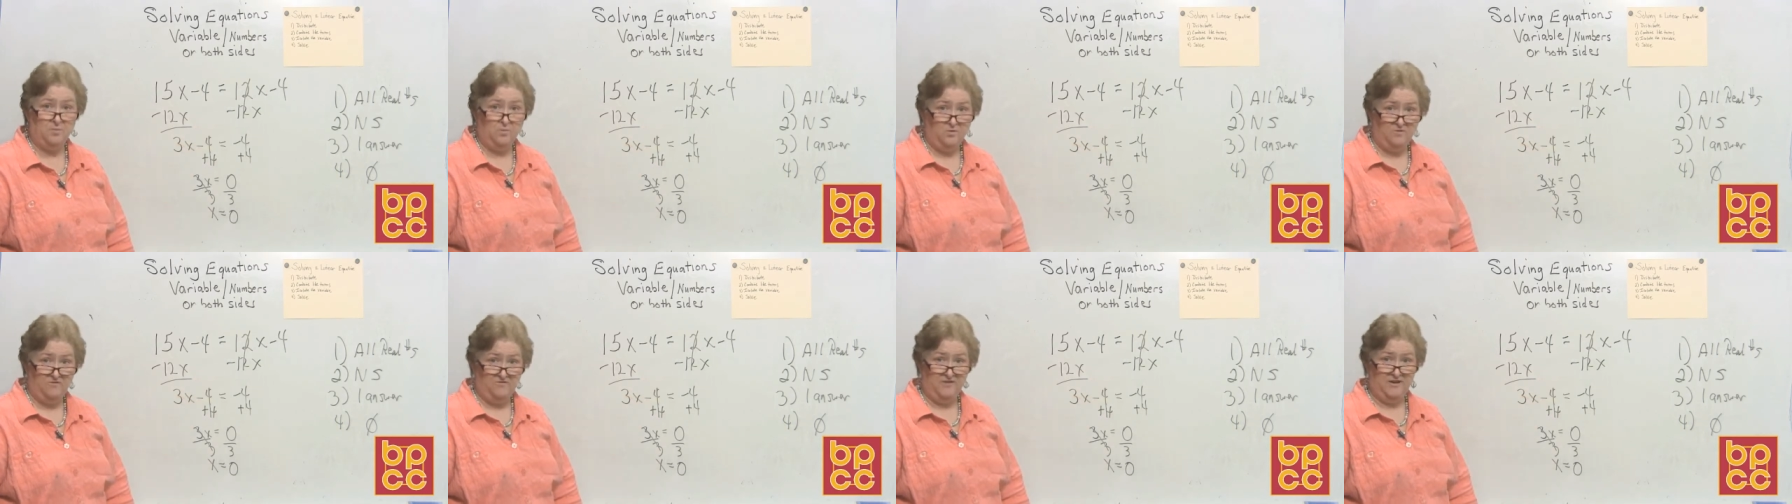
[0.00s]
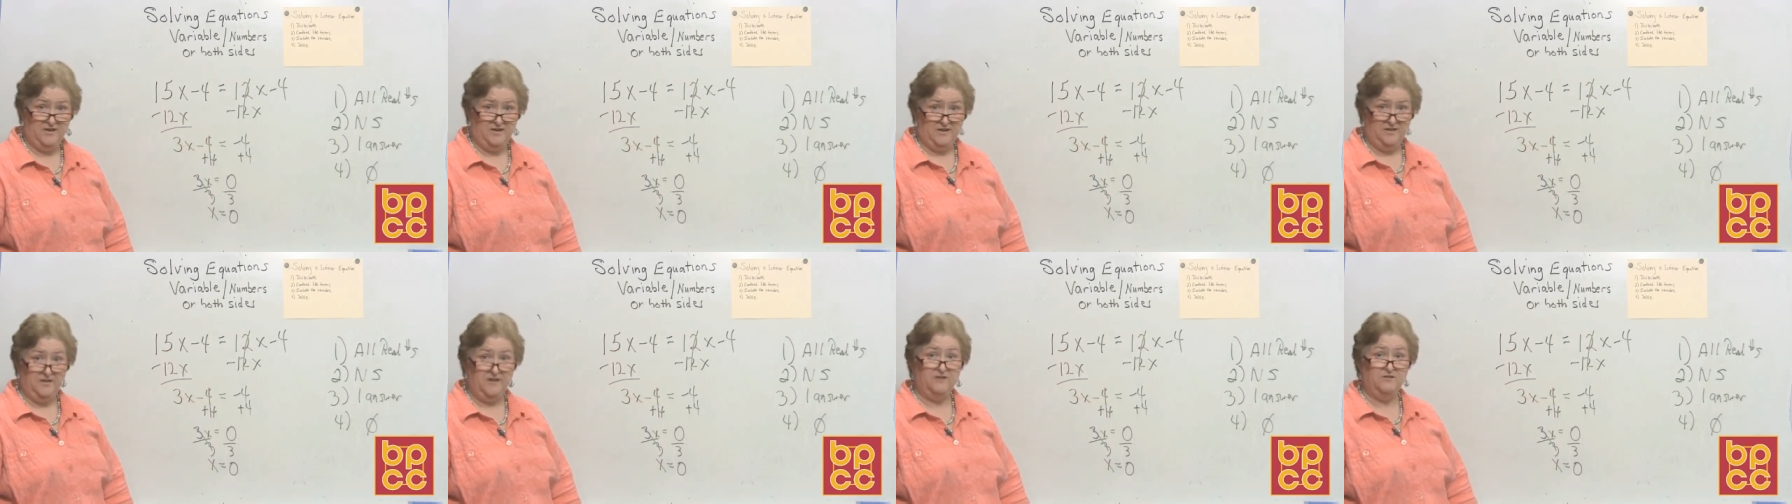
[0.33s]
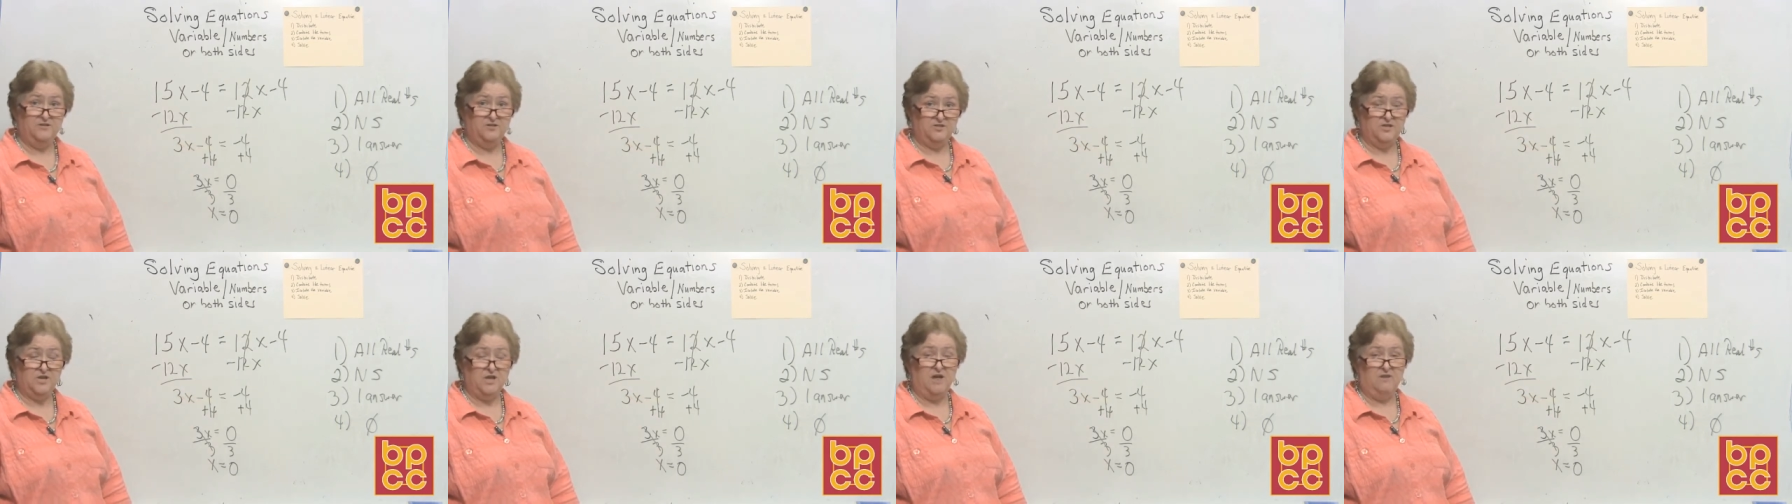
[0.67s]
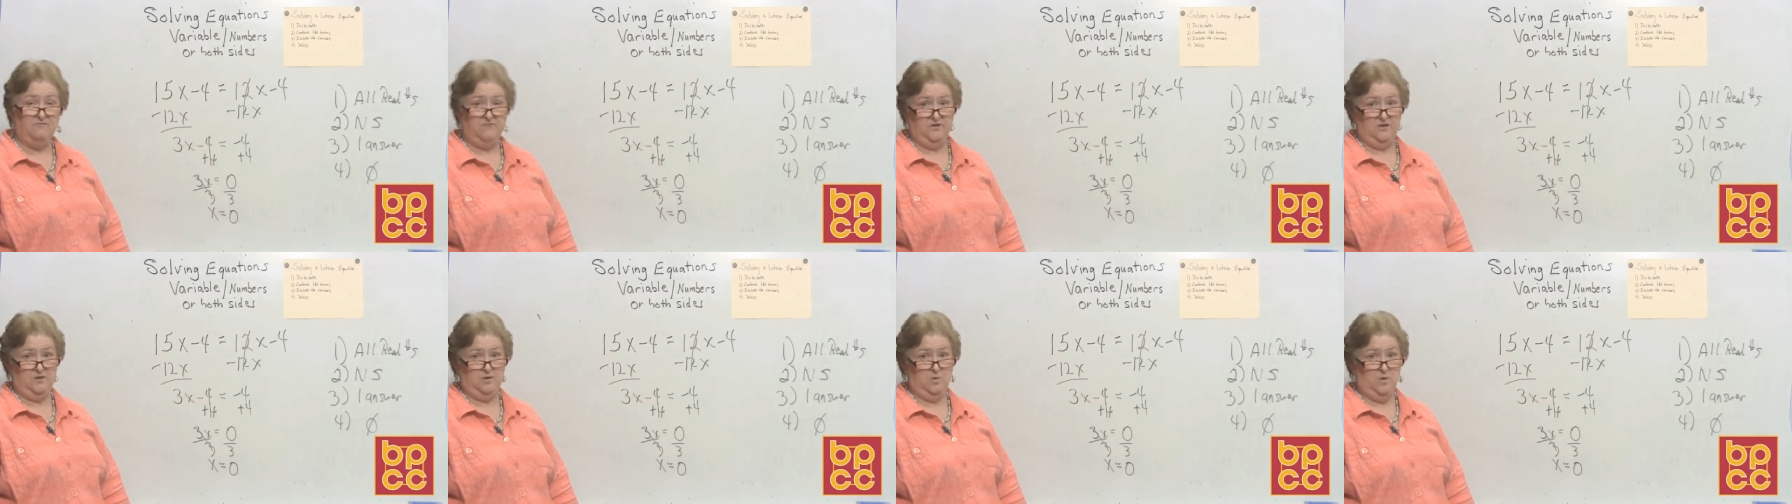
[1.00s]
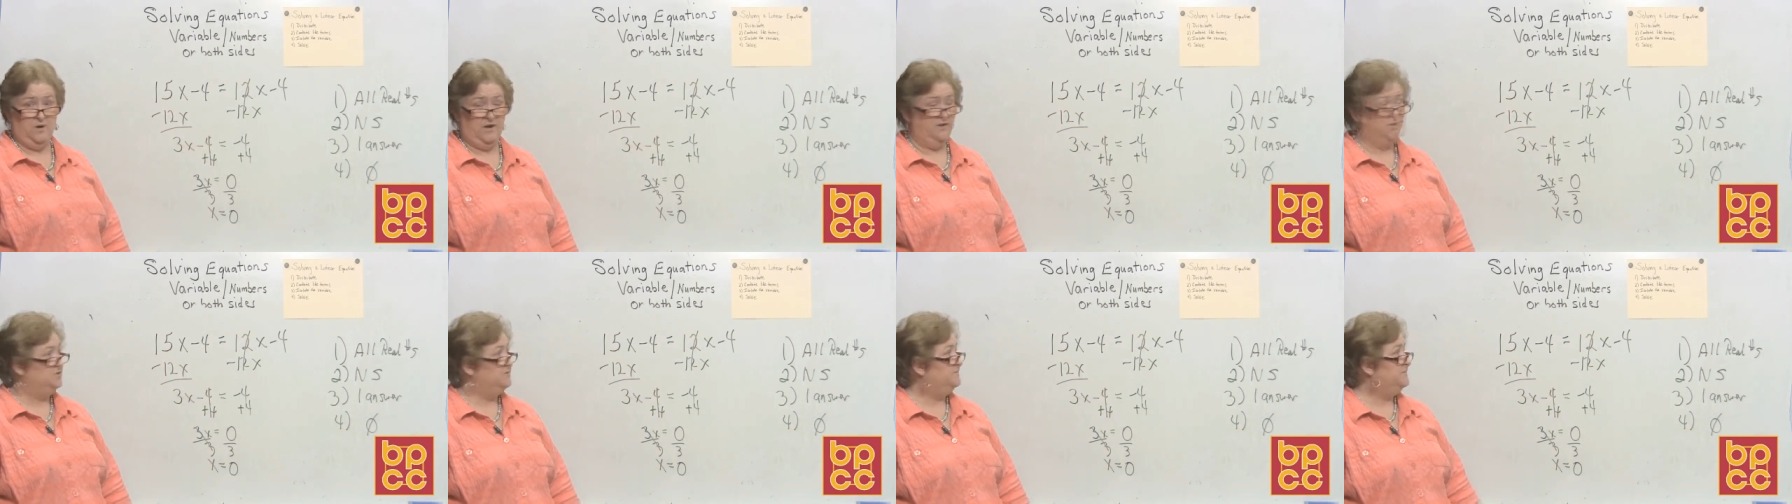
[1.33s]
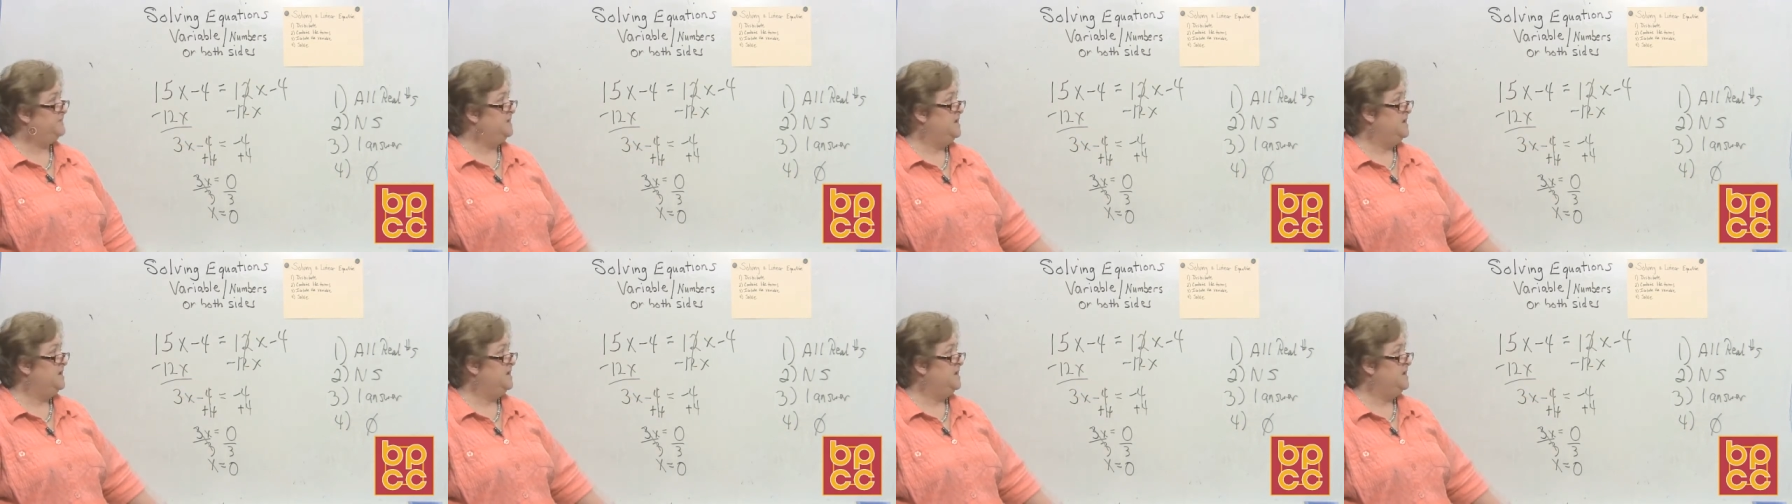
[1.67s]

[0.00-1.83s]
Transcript: will fit in there to solve the equation.